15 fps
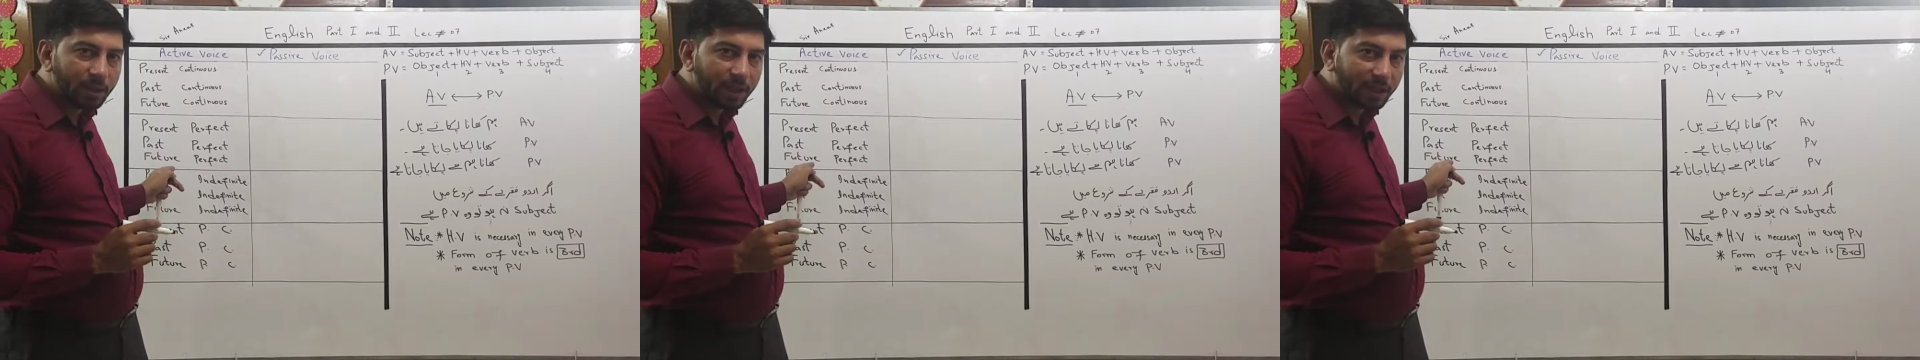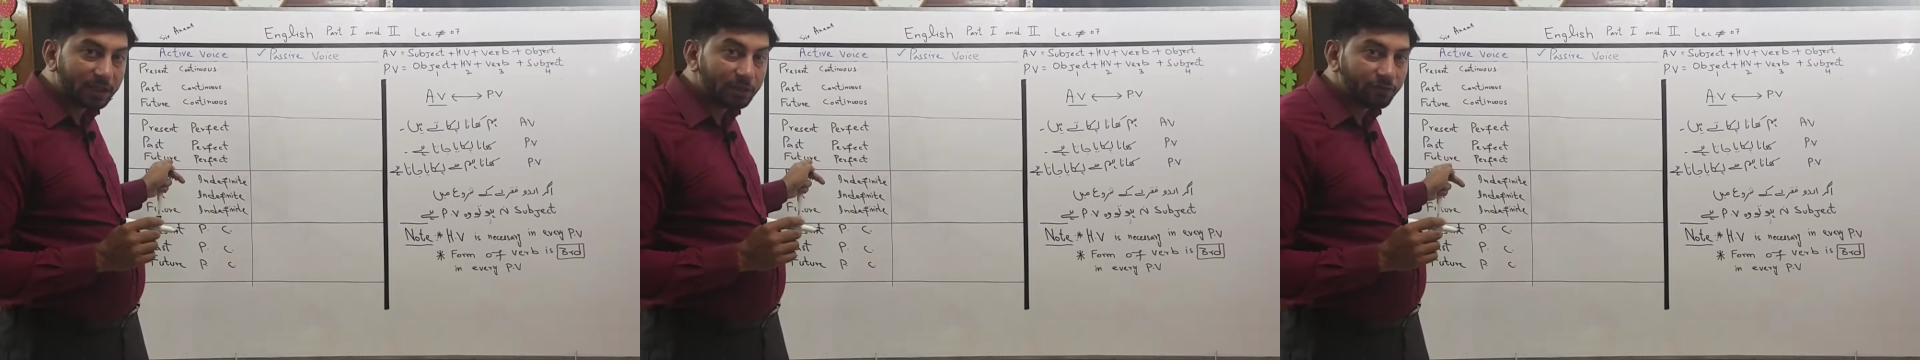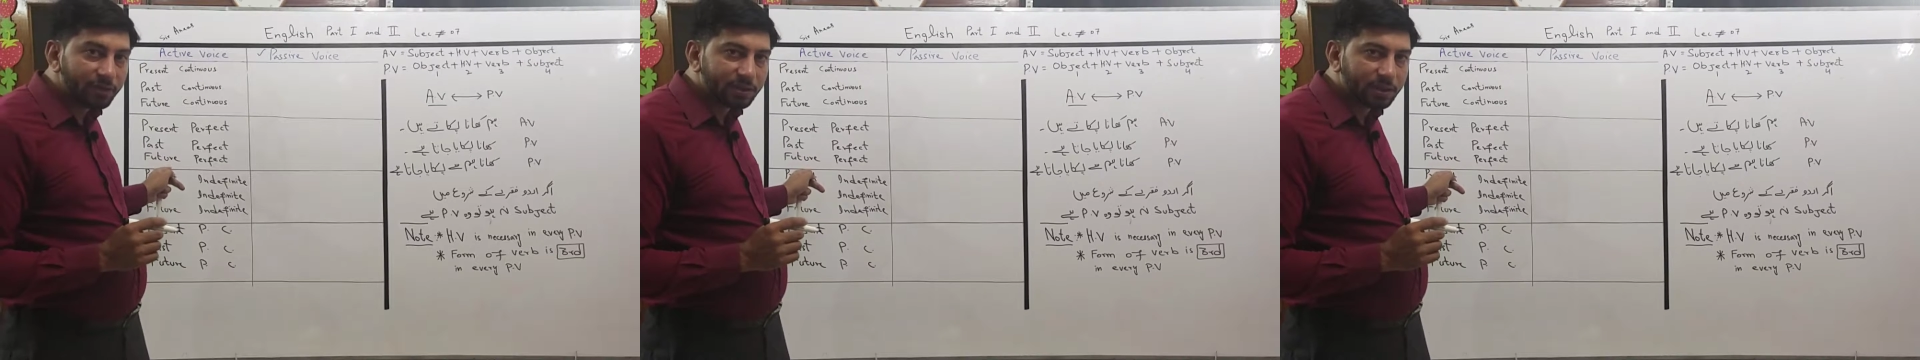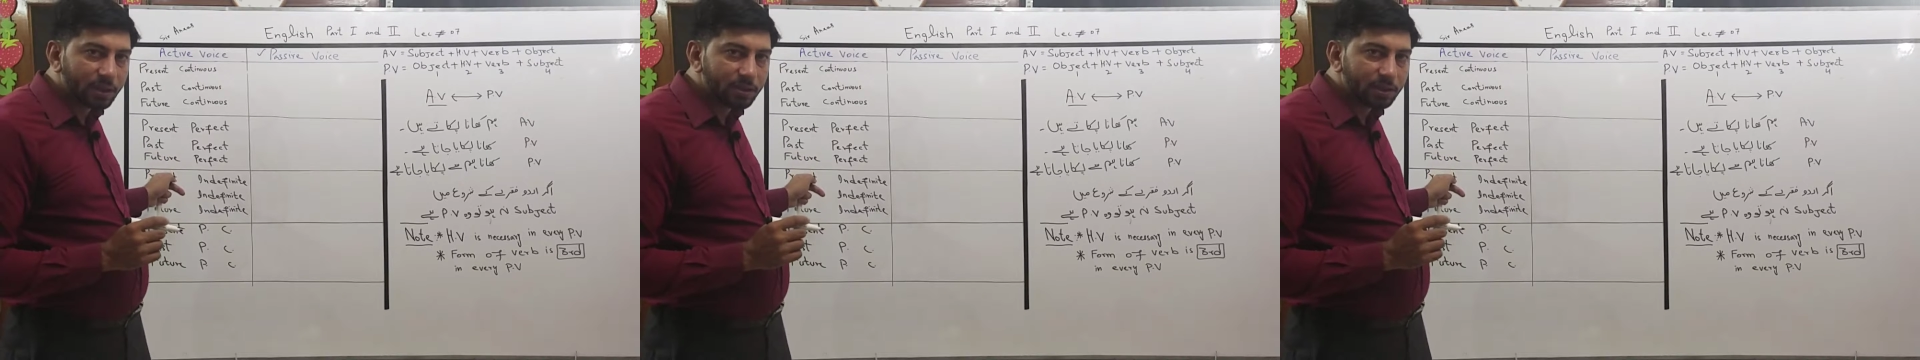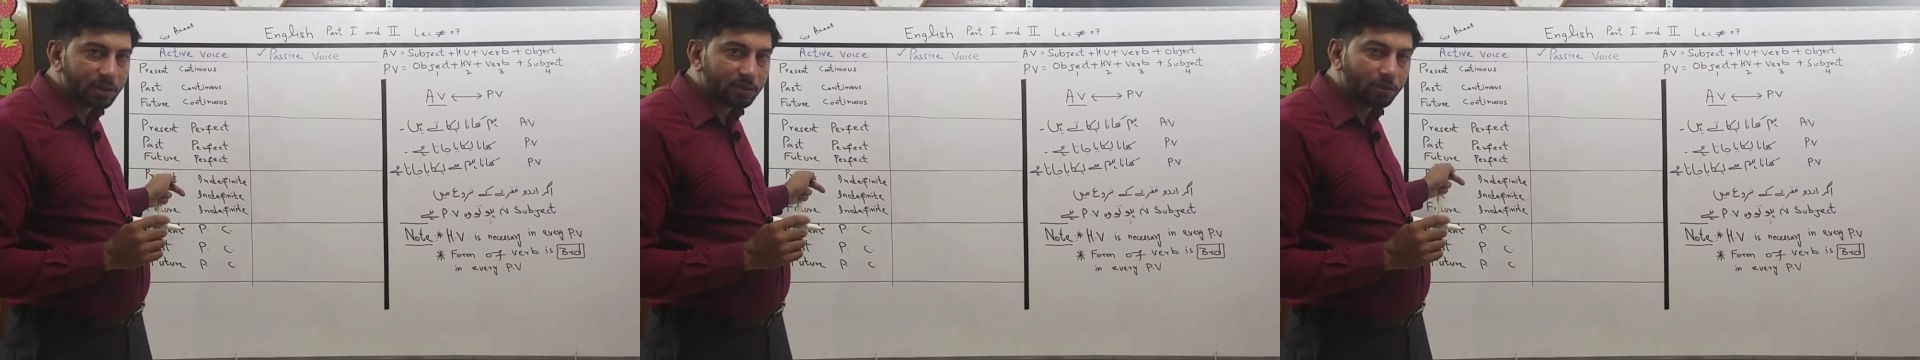active voice
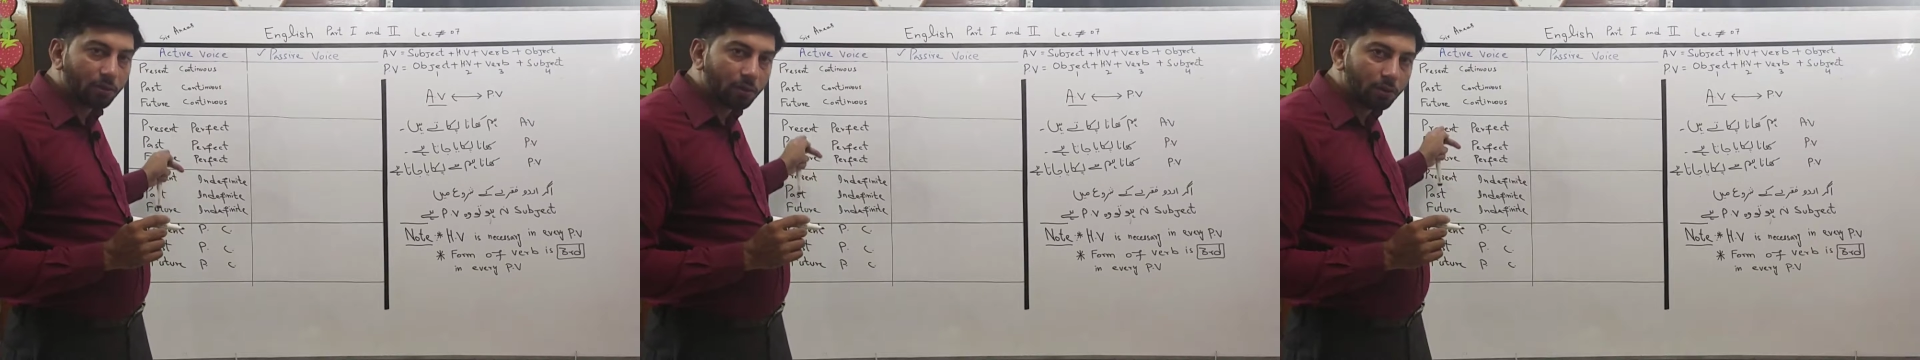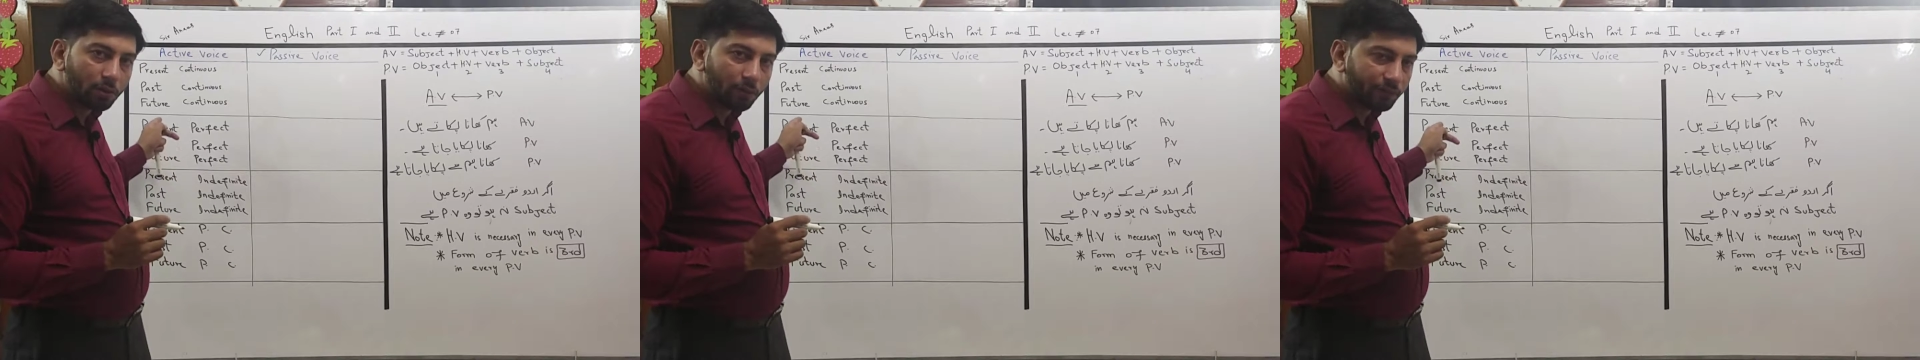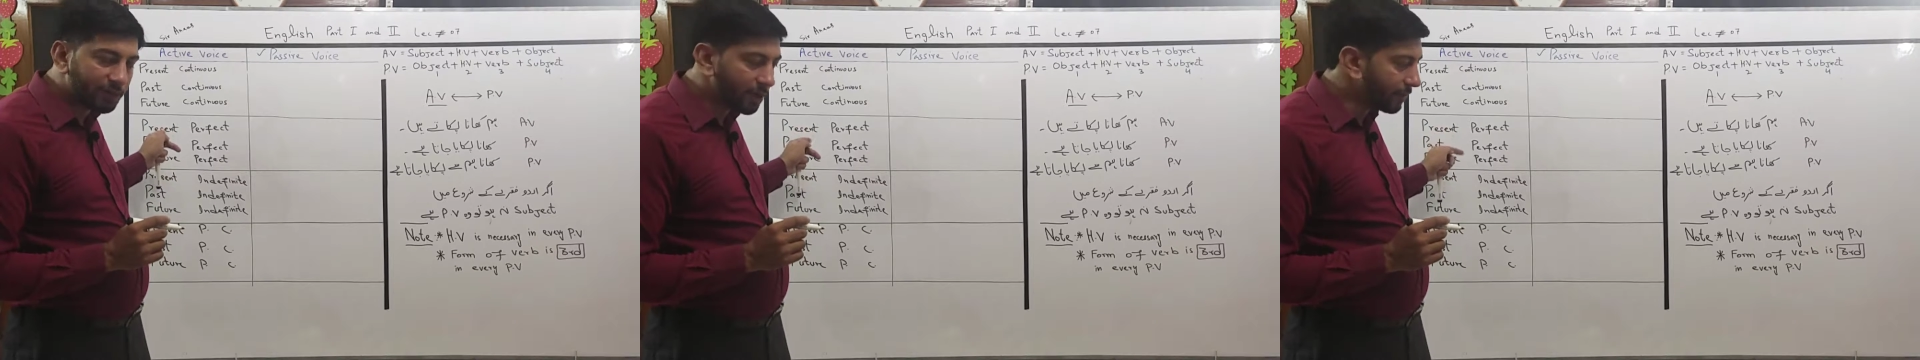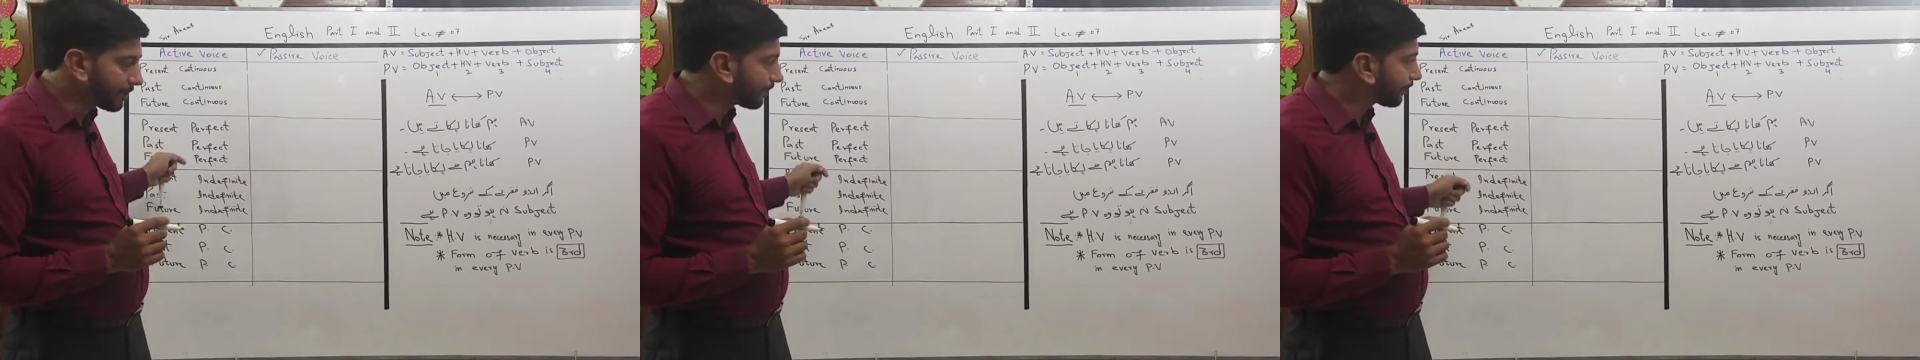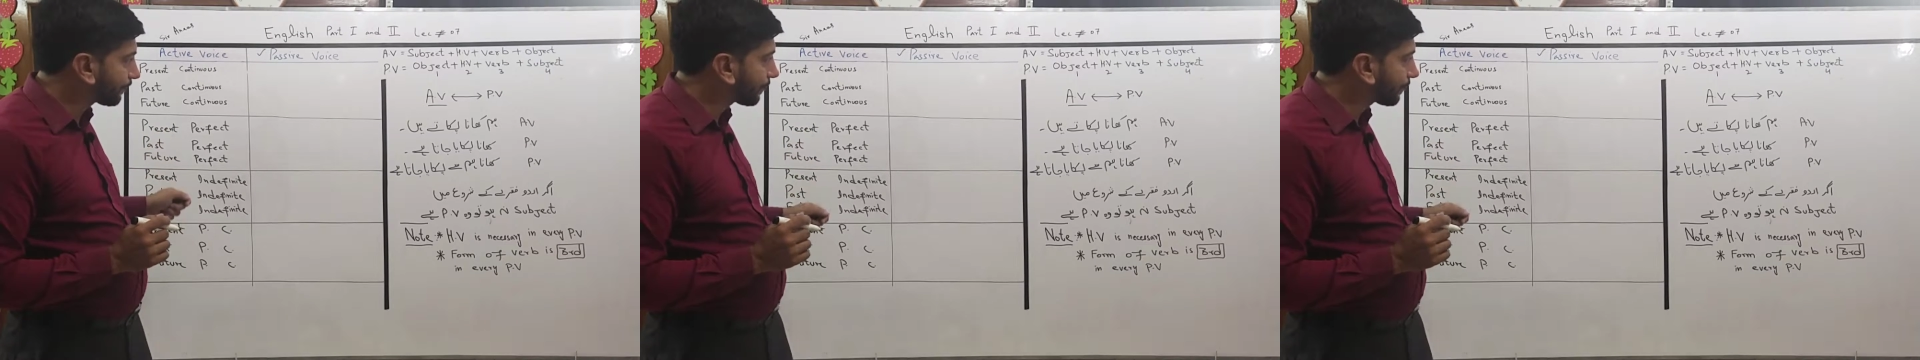tenses, all of them.